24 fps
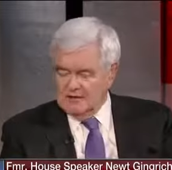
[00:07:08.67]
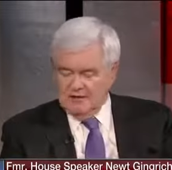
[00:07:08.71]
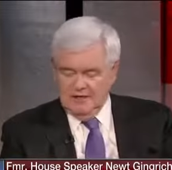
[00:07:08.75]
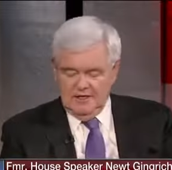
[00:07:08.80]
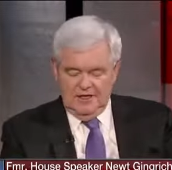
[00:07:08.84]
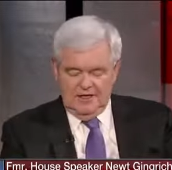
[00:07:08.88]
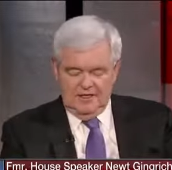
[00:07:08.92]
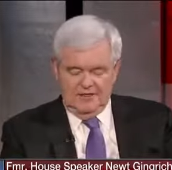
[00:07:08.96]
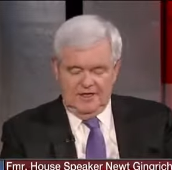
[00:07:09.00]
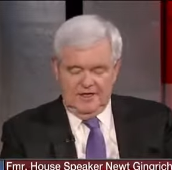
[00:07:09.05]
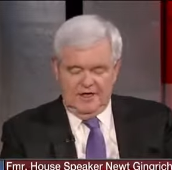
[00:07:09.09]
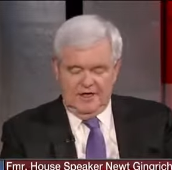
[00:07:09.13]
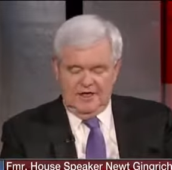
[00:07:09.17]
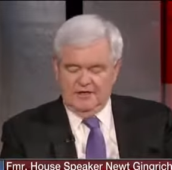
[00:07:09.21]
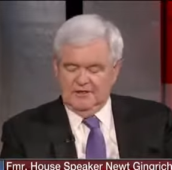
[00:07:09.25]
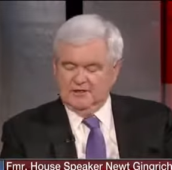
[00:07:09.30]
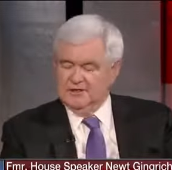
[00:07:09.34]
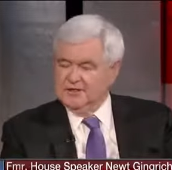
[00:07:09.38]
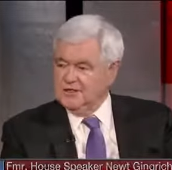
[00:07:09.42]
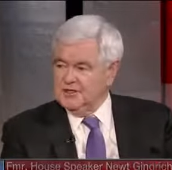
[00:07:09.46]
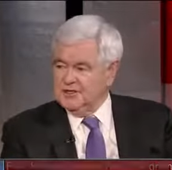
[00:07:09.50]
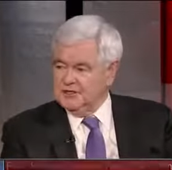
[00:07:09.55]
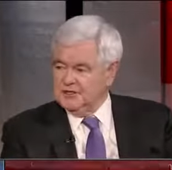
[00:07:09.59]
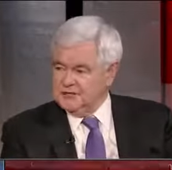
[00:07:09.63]
In the end,
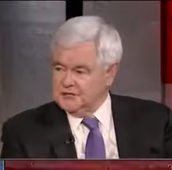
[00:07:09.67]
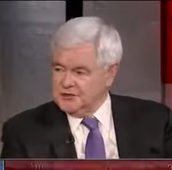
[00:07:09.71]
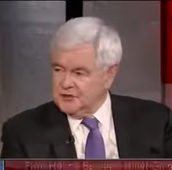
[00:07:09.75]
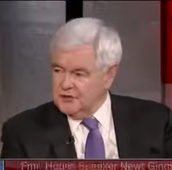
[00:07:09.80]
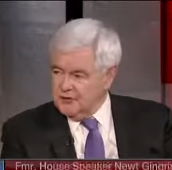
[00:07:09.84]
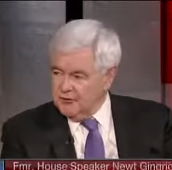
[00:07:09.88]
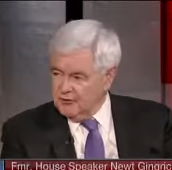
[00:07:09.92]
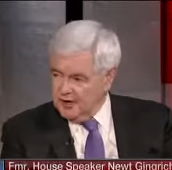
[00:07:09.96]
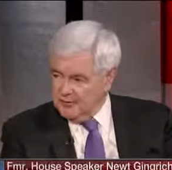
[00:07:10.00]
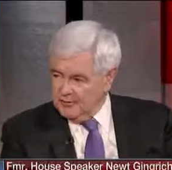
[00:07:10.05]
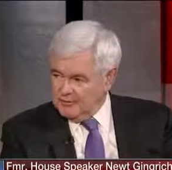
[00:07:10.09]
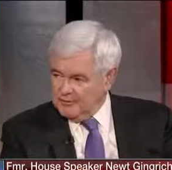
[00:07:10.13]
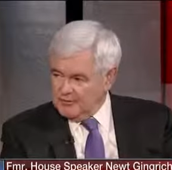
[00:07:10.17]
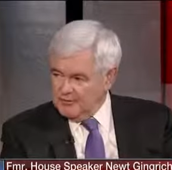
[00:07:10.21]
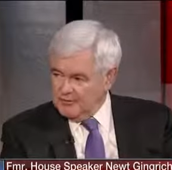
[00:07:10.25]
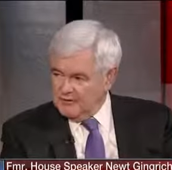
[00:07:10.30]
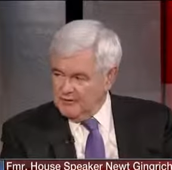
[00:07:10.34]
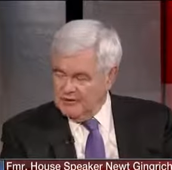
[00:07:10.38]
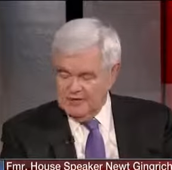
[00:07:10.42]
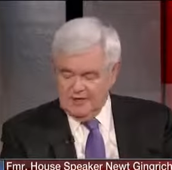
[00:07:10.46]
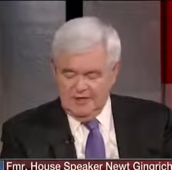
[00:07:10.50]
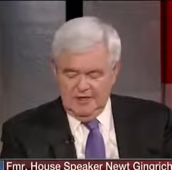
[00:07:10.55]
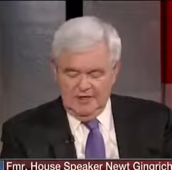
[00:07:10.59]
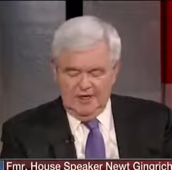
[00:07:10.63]
she is corrupt.
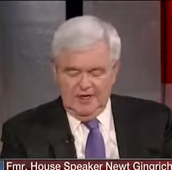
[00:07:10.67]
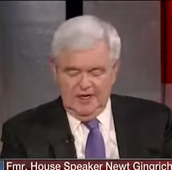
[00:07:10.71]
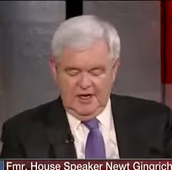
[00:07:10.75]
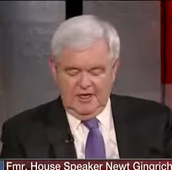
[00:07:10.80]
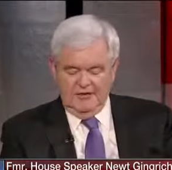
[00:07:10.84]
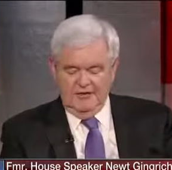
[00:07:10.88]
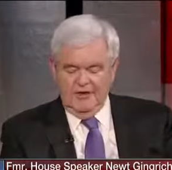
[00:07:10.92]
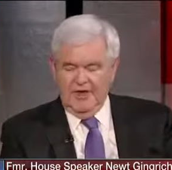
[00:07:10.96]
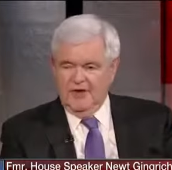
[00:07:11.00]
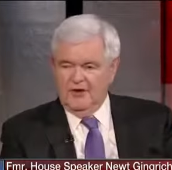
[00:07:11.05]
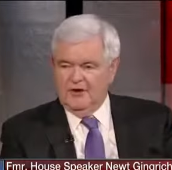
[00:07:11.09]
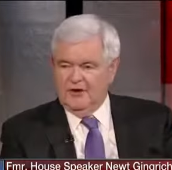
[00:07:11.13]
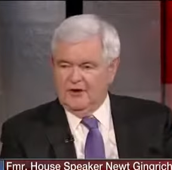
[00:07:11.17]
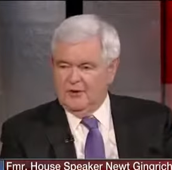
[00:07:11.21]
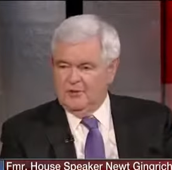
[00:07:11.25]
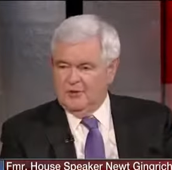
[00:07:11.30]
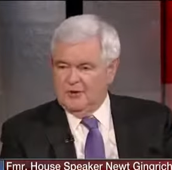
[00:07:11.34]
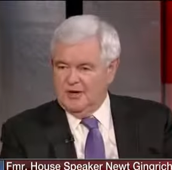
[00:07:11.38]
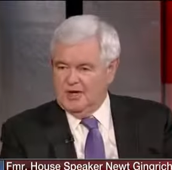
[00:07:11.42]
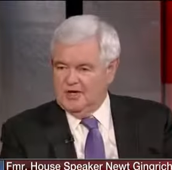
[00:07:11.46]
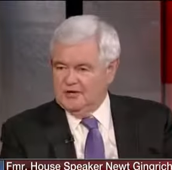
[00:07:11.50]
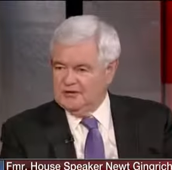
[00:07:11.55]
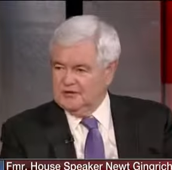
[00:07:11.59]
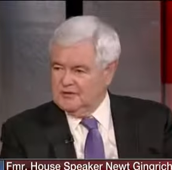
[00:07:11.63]
In the end, her
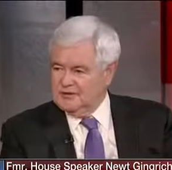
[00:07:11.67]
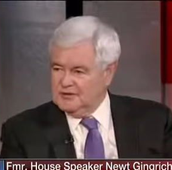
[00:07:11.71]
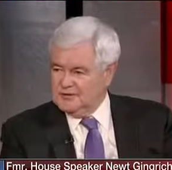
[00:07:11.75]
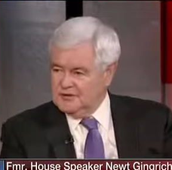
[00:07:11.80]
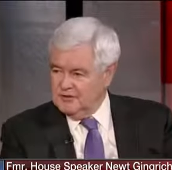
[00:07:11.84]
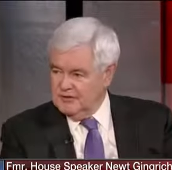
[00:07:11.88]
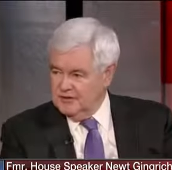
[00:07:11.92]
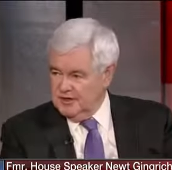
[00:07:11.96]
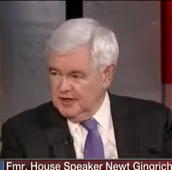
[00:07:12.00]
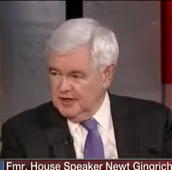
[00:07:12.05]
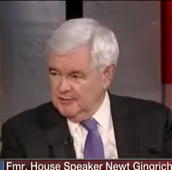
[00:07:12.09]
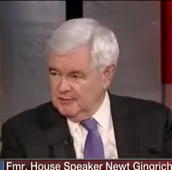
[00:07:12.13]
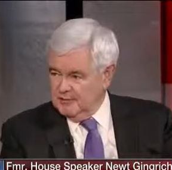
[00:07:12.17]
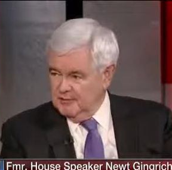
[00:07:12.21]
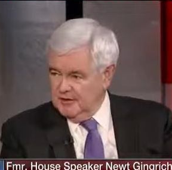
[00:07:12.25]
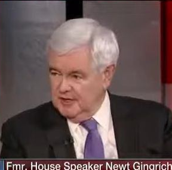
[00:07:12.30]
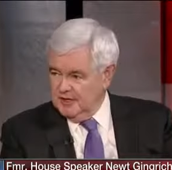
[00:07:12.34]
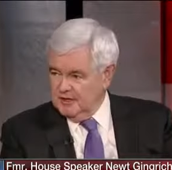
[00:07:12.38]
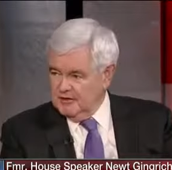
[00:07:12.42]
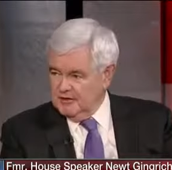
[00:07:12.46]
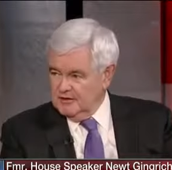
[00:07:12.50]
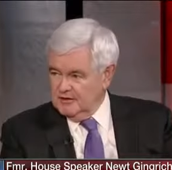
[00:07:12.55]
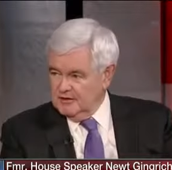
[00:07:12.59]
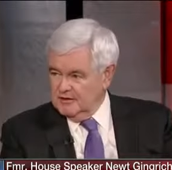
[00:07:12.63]
policies are a
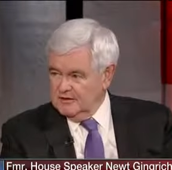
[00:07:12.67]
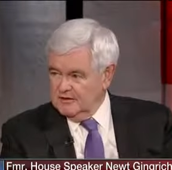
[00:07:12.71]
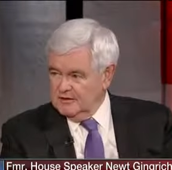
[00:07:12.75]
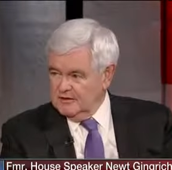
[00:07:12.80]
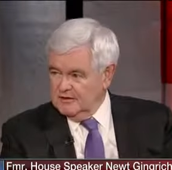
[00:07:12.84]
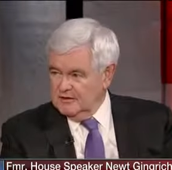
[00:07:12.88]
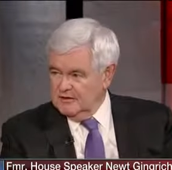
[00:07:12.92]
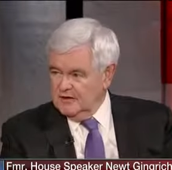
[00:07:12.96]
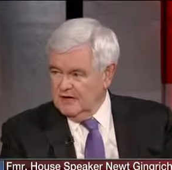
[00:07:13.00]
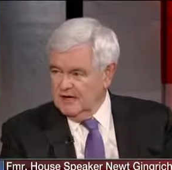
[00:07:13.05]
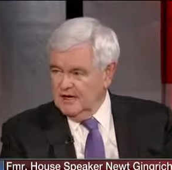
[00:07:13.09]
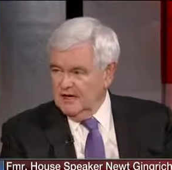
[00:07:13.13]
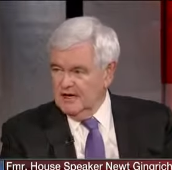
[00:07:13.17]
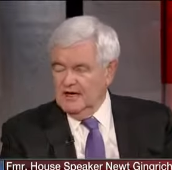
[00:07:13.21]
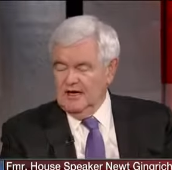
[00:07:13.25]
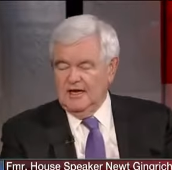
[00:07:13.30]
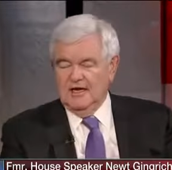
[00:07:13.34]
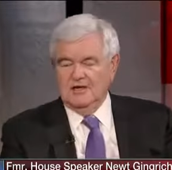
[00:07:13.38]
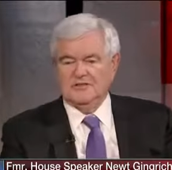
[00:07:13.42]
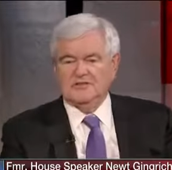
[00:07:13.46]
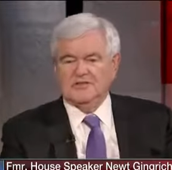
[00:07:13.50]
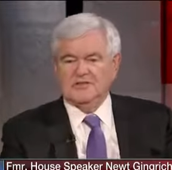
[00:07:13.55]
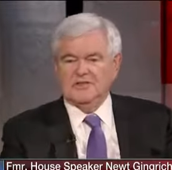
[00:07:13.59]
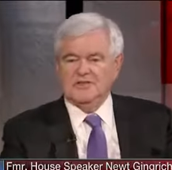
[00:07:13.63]
nightmare. Uh,
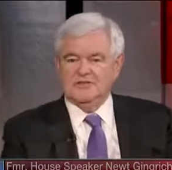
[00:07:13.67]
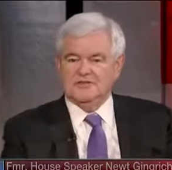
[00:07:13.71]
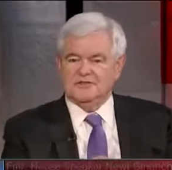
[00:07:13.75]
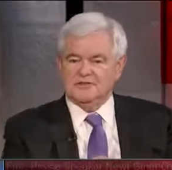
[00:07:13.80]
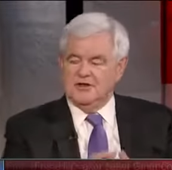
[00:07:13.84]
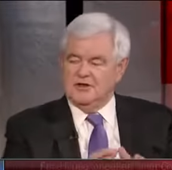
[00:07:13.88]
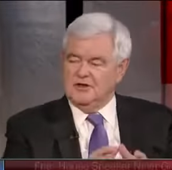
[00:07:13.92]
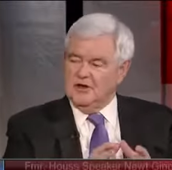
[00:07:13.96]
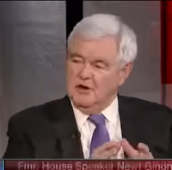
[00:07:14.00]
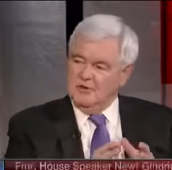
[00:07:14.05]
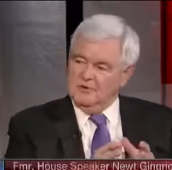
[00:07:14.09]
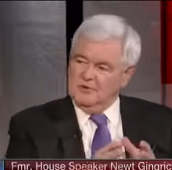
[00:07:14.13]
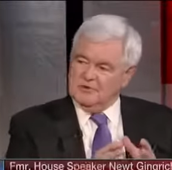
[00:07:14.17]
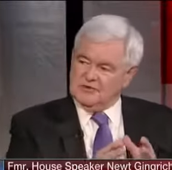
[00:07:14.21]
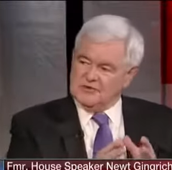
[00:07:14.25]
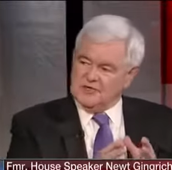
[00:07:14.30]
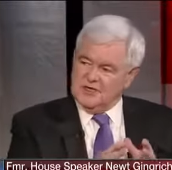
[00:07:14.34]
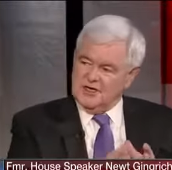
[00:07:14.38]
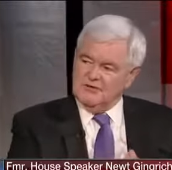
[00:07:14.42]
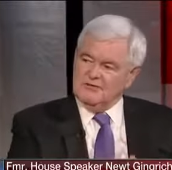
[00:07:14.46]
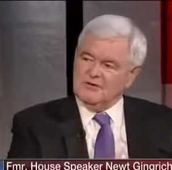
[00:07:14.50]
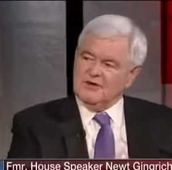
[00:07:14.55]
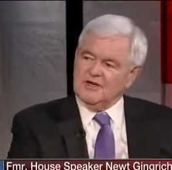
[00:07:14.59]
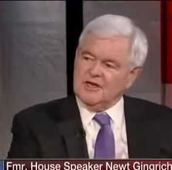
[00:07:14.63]
and she is on almost every